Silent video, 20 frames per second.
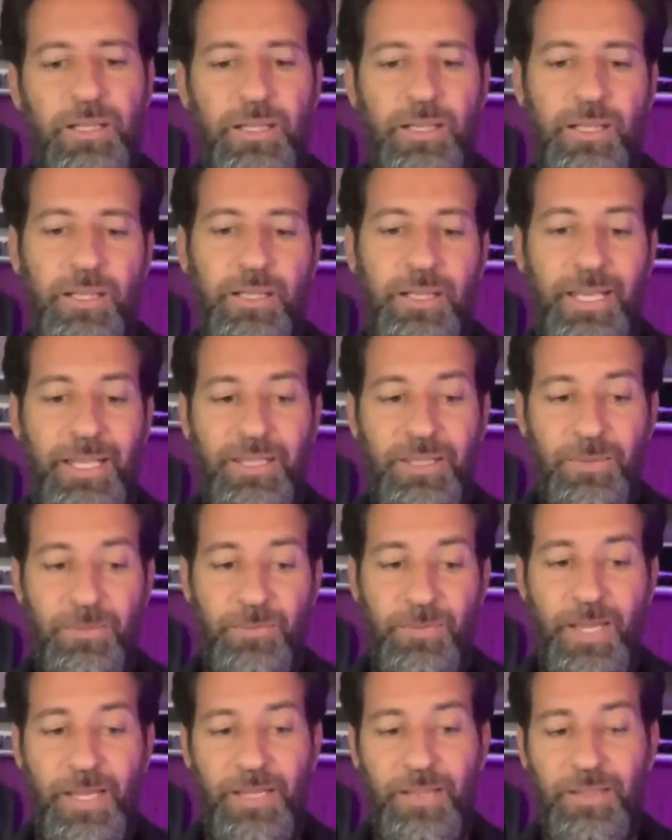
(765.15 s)
Uh, and the
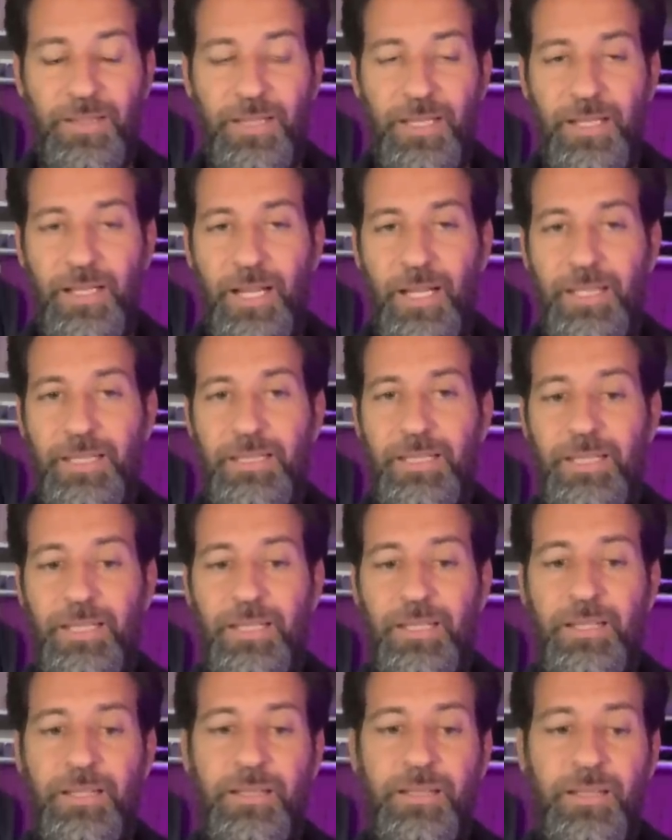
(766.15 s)
fact that I
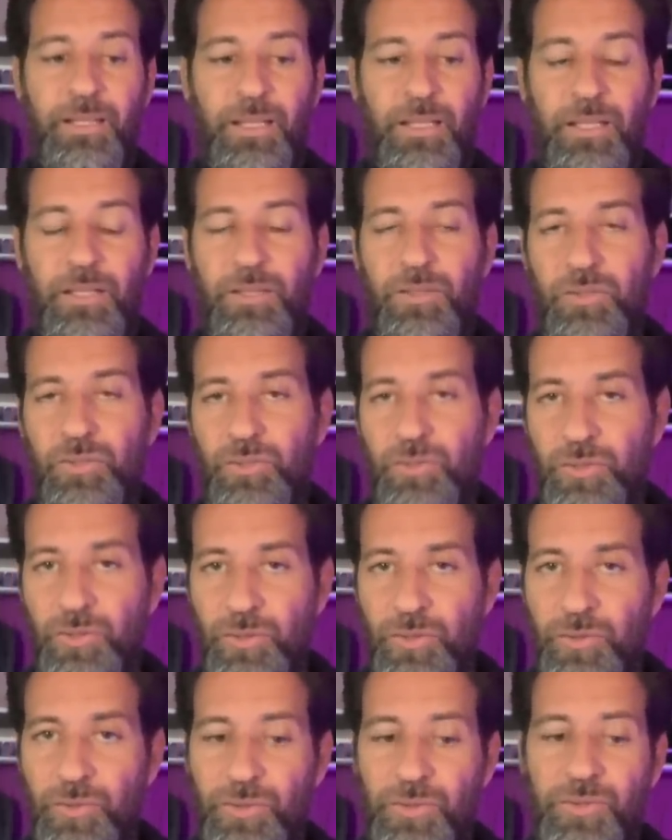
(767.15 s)
can
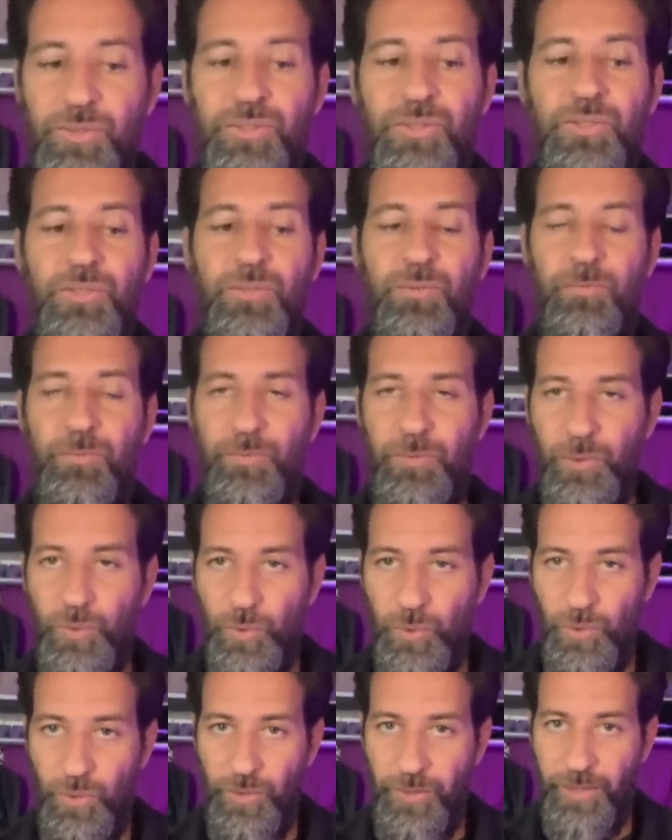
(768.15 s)
use
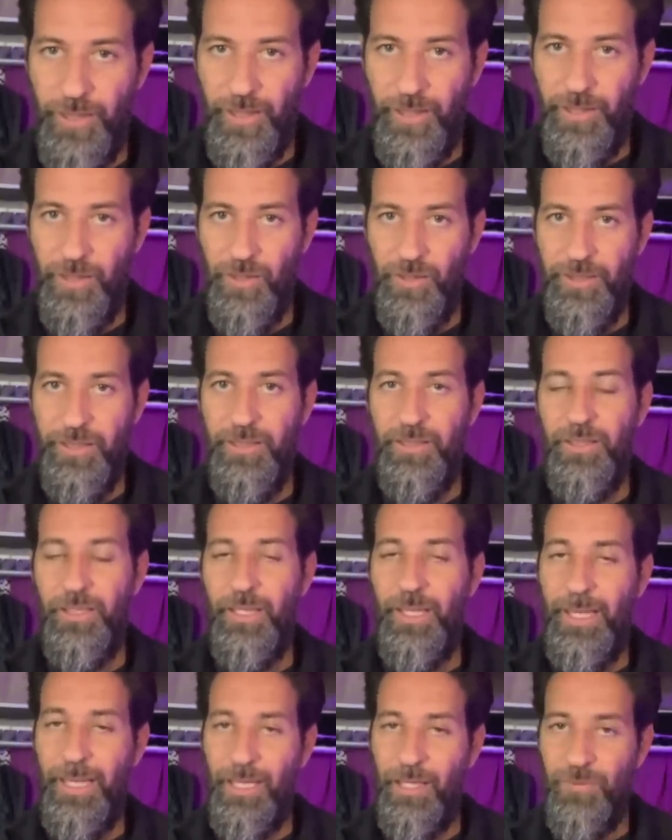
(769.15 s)
fuel that I already
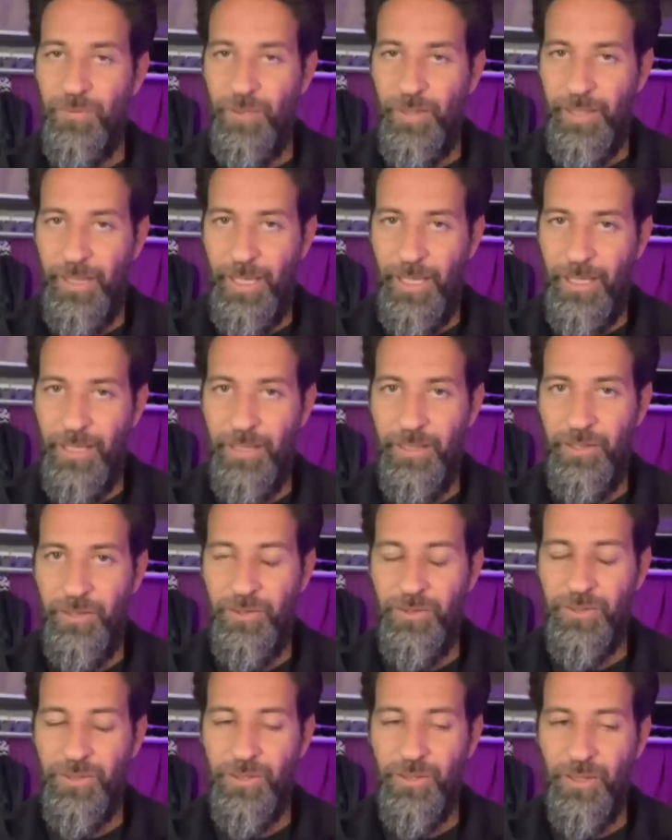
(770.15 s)
have on
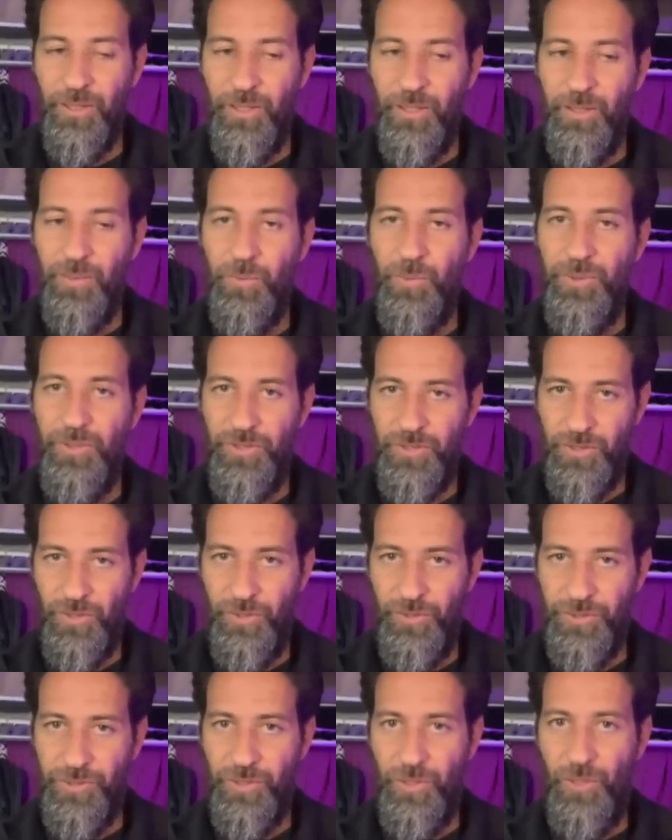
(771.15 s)
hand with this
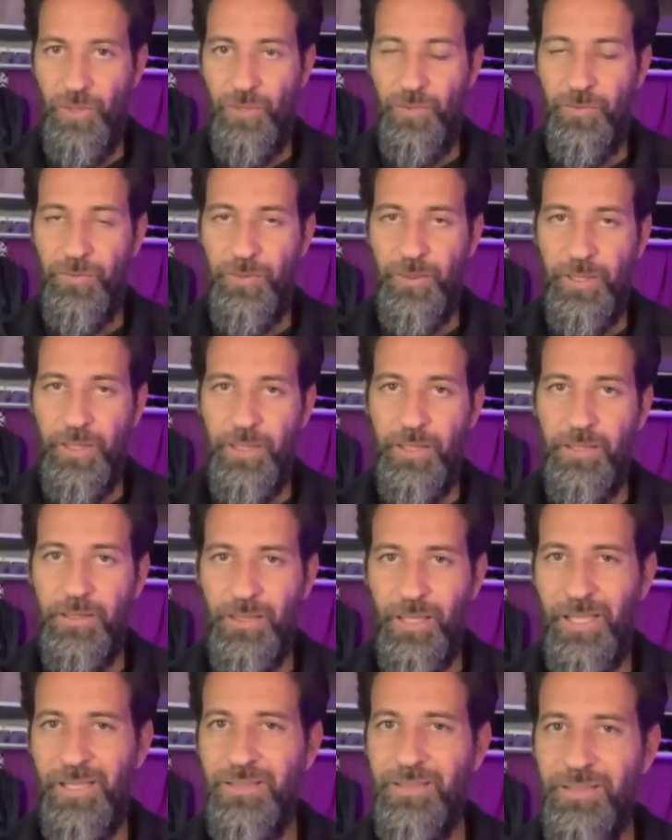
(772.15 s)
little stove
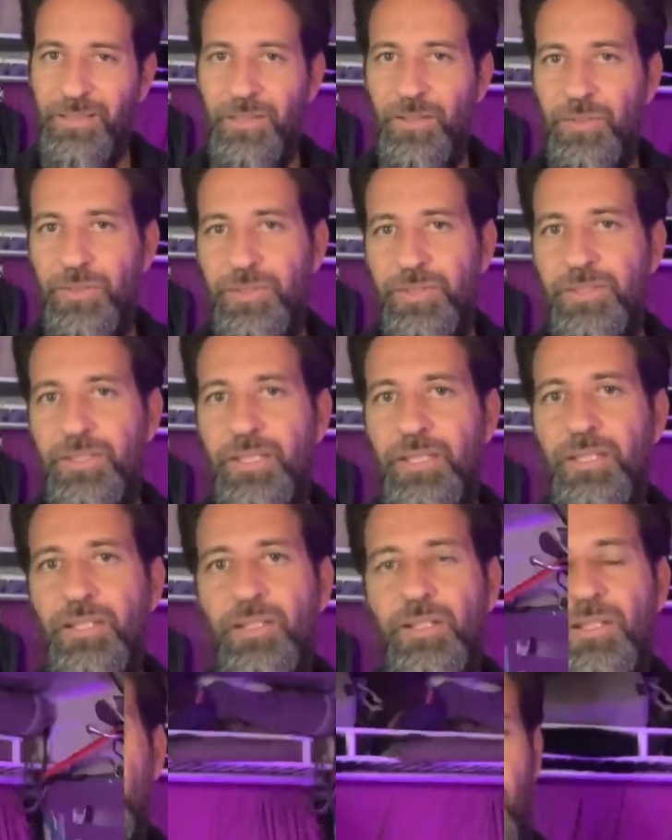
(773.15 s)
kind of sealed the
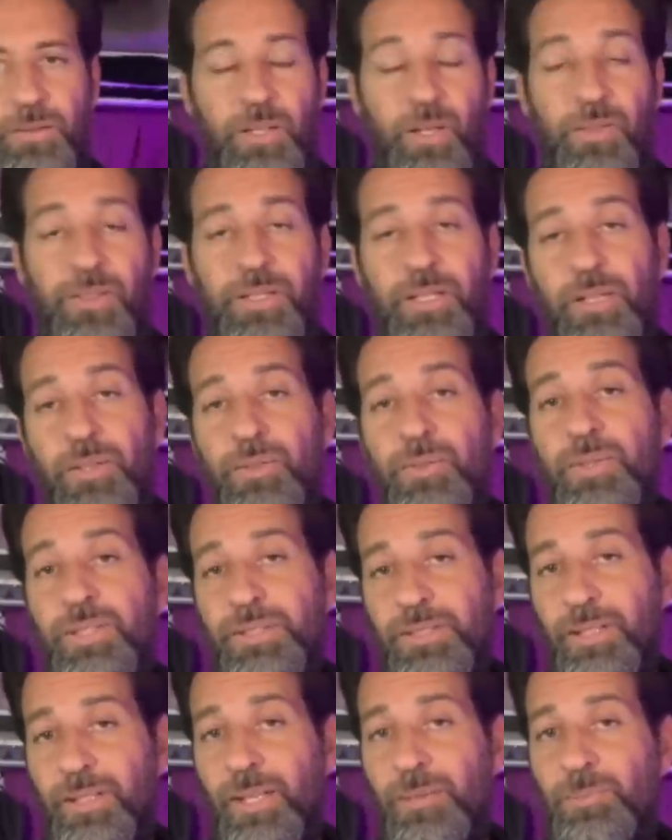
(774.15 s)
deal. Now, the other
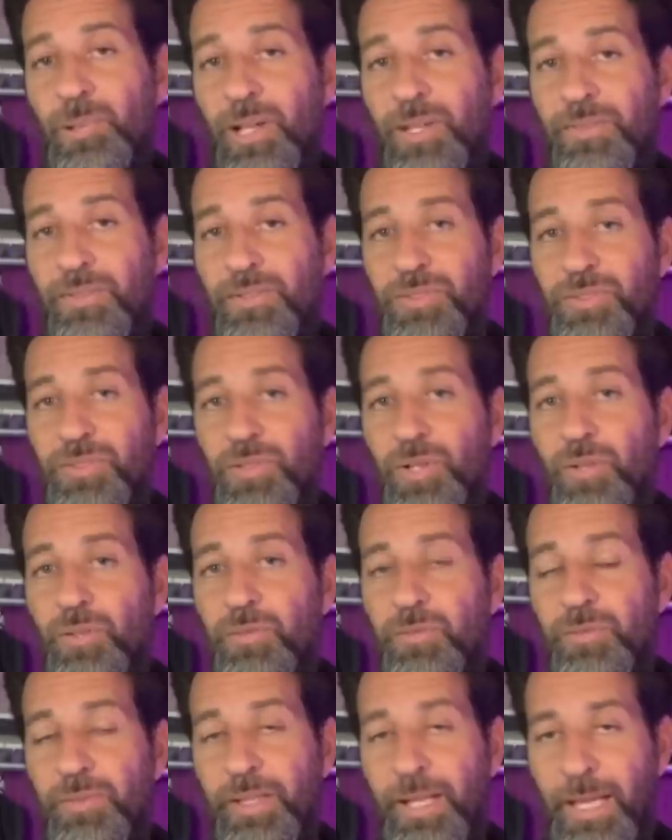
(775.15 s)
reason I bought this
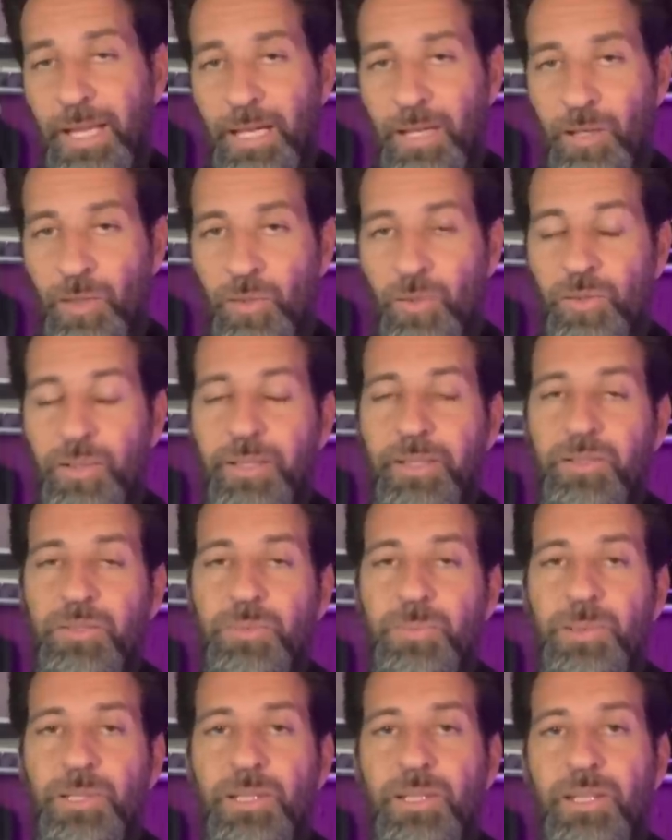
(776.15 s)
stove now is
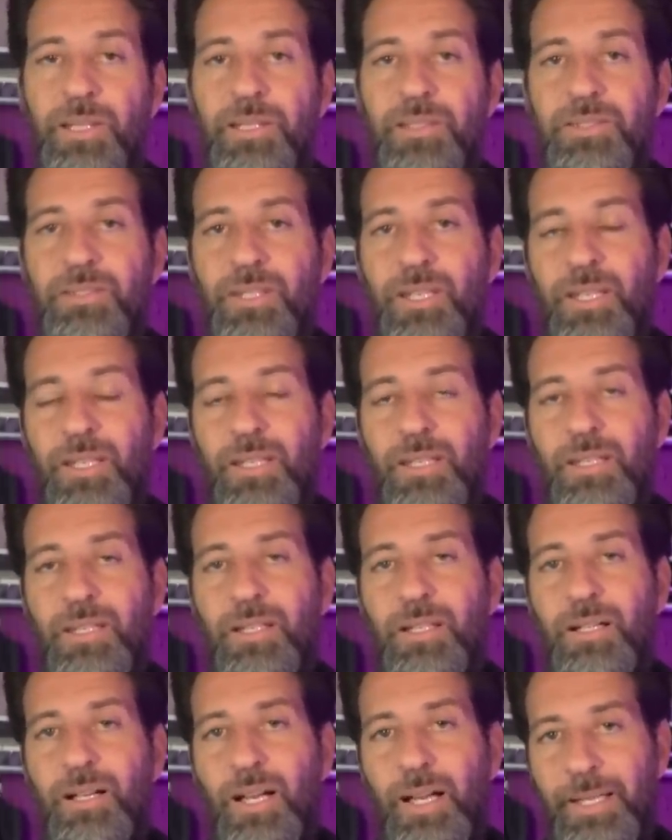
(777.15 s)
because
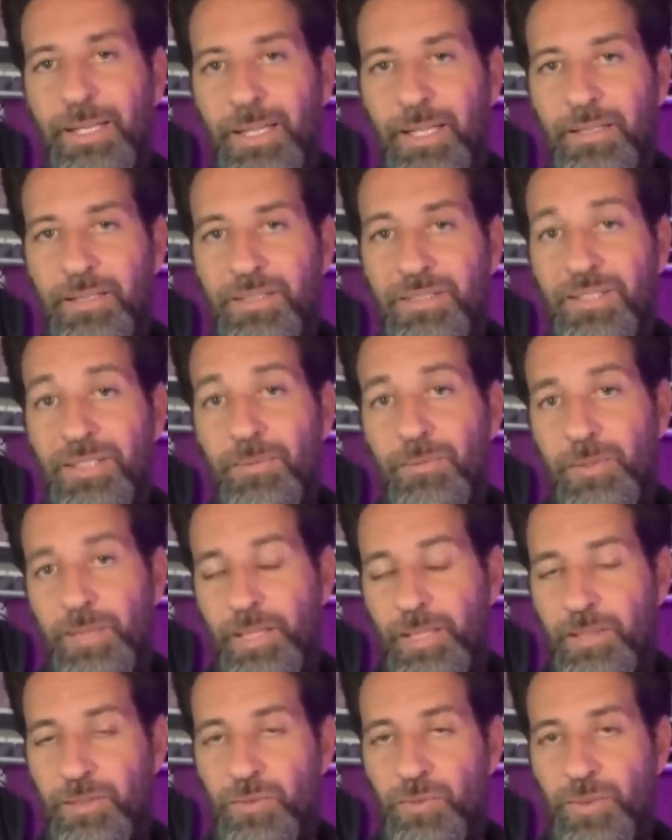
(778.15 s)
I had a
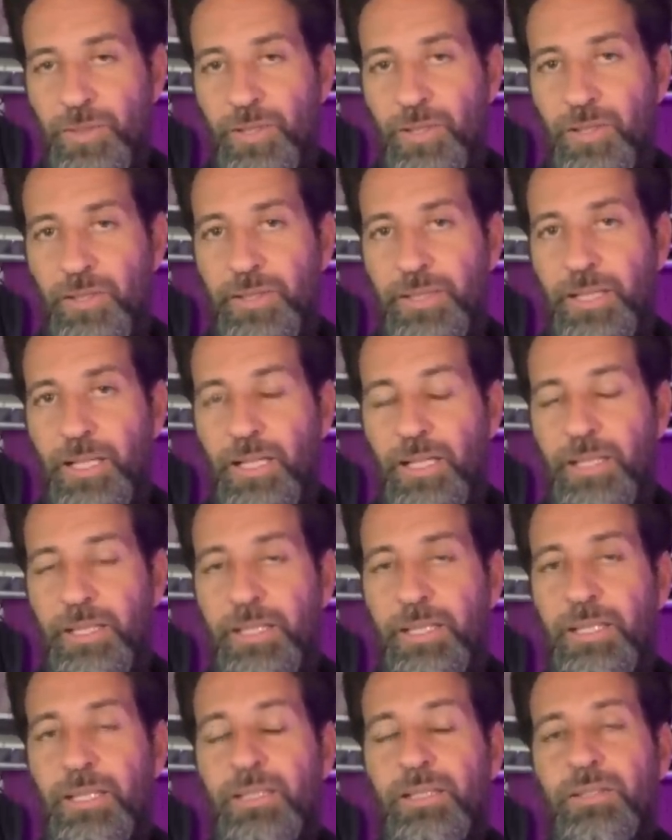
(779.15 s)
dividend with
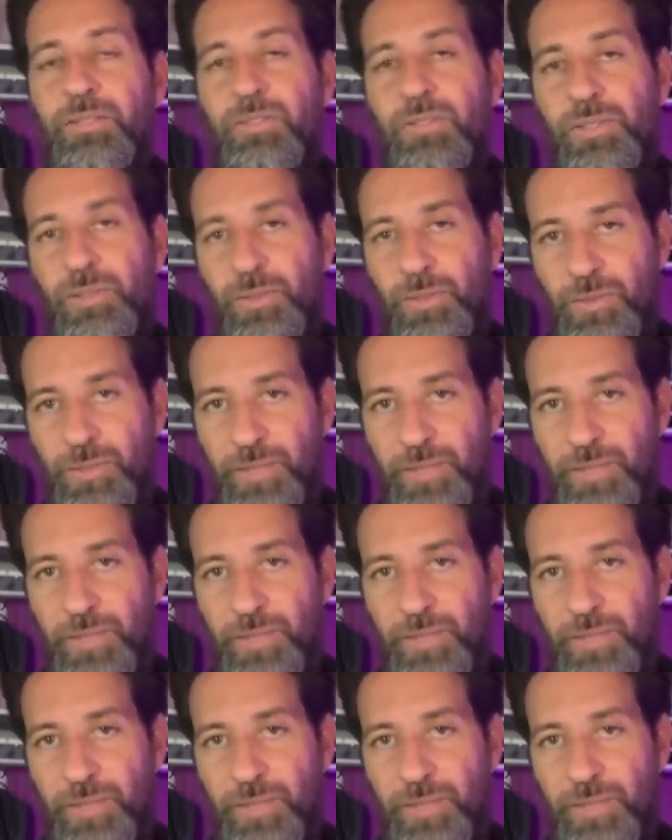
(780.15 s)
REI to use